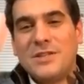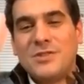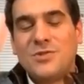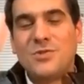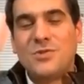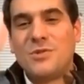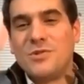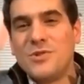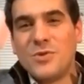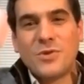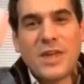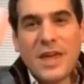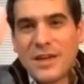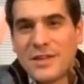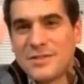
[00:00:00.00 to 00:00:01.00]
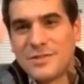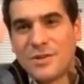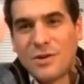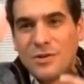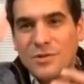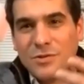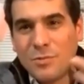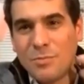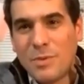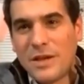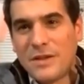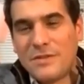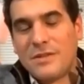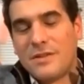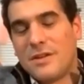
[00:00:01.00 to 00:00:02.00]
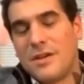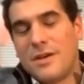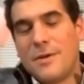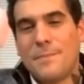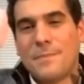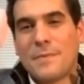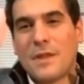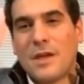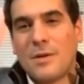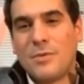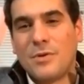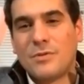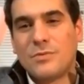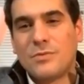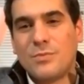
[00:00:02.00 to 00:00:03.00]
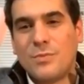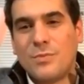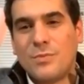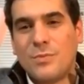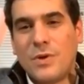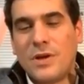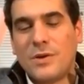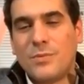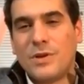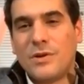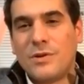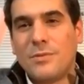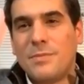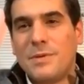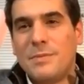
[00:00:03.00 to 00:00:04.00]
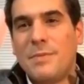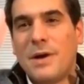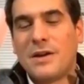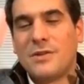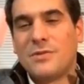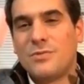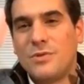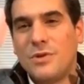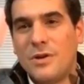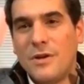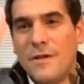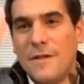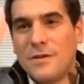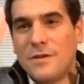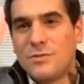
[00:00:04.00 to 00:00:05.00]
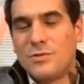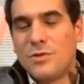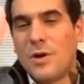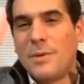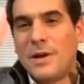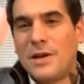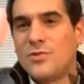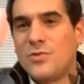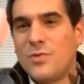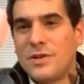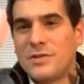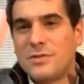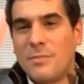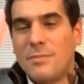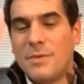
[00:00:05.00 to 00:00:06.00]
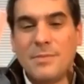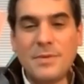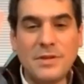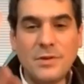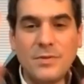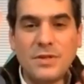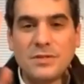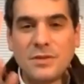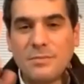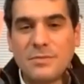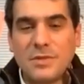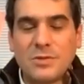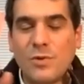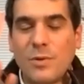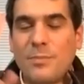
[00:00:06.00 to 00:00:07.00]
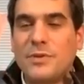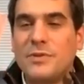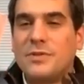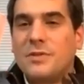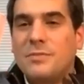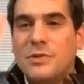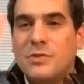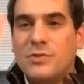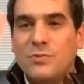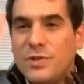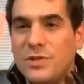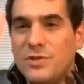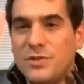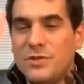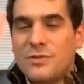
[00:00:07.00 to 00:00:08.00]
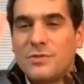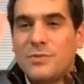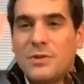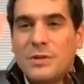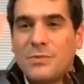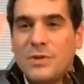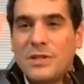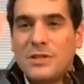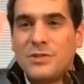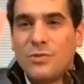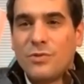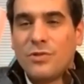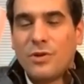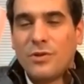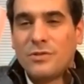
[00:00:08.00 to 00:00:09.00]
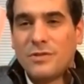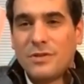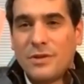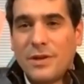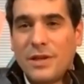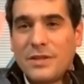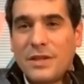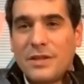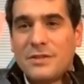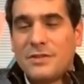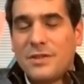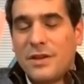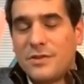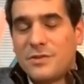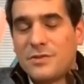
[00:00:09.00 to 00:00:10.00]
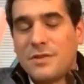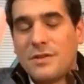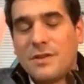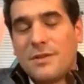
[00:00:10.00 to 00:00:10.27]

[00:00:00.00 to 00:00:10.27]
is your guess or your bet about where we're going to be back to normal trends, or maybe there is some discrepancy between regions? What is your thought at that stage?